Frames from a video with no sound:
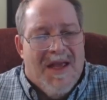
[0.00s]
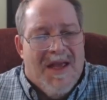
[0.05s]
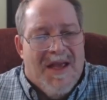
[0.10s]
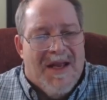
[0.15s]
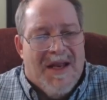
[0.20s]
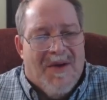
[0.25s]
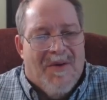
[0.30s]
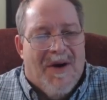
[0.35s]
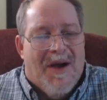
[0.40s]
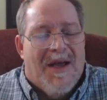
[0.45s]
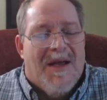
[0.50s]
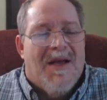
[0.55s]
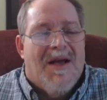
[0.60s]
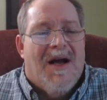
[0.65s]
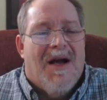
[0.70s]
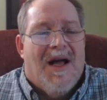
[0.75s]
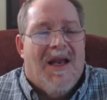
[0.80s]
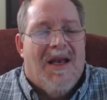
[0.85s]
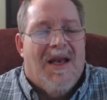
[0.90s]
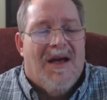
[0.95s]
Anyway,
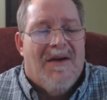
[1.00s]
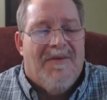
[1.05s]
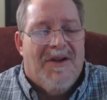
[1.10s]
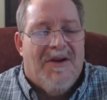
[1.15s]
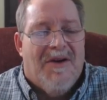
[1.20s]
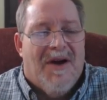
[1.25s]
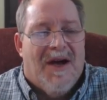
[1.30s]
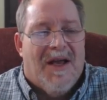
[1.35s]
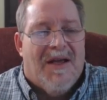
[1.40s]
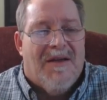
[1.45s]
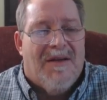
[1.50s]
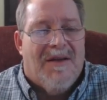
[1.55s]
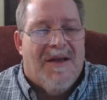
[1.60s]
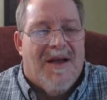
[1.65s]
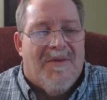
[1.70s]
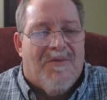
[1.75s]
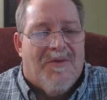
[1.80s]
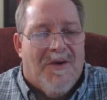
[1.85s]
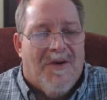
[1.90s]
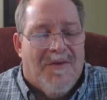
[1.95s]
I love you. I,
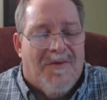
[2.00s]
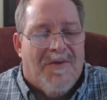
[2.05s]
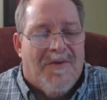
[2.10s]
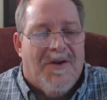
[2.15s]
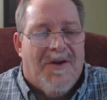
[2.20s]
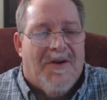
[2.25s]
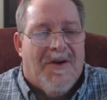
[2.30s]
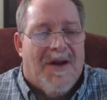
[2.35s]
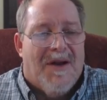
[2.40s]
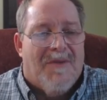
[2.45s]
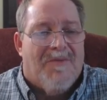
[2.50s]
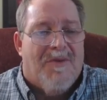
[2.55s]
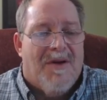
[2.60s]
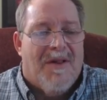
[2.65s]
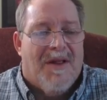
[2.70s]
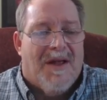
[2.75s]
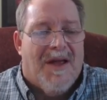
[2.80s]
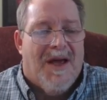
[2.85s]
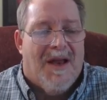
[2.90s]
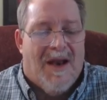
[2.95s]
I pray for you, and I
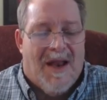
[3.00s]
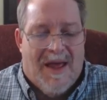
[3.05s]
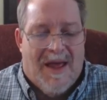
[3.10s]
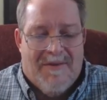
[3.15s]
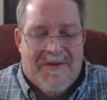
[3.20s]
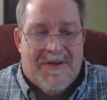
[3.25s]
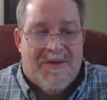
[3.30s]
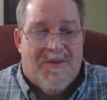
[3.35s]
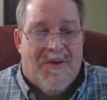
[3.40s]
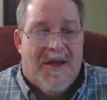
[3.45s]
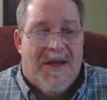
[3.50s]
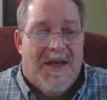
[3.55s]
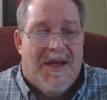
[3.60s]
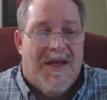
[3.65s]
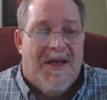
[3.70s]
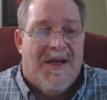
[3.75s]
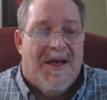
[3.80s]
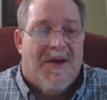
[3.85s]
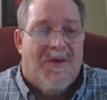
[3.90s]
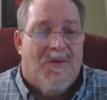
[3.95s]
pray that God will have his way
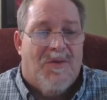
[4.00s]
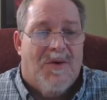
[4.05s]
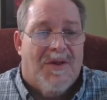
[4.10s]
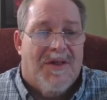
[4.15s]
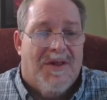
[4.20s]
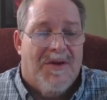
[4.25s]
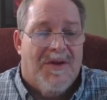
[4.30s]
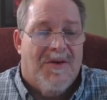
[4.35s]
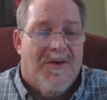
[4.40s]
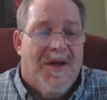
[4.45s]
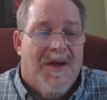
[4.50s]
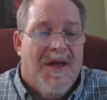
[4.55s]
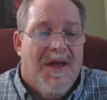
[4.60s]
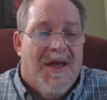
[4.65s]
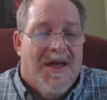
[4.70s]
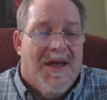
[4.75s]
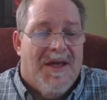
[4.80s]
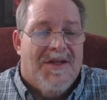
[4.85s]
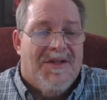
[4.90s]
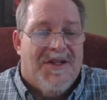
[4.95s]
in and with you
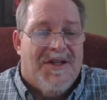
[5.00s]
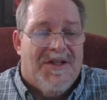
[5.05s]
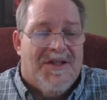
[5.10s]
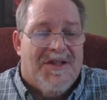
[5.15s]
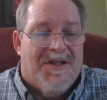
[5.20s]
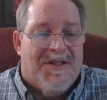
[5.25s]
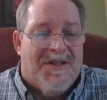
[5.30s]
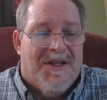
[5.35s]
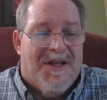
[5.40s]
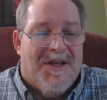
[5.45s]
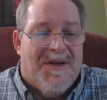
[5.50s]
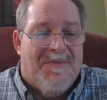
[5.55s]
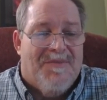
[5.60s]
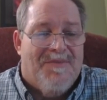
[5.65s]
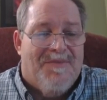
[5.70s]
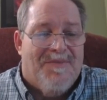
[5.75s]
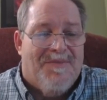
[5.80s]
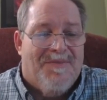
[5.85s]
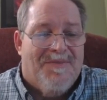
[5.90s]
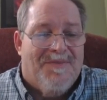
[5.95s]
in Jesus'
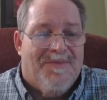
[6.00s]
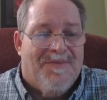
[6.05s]
name.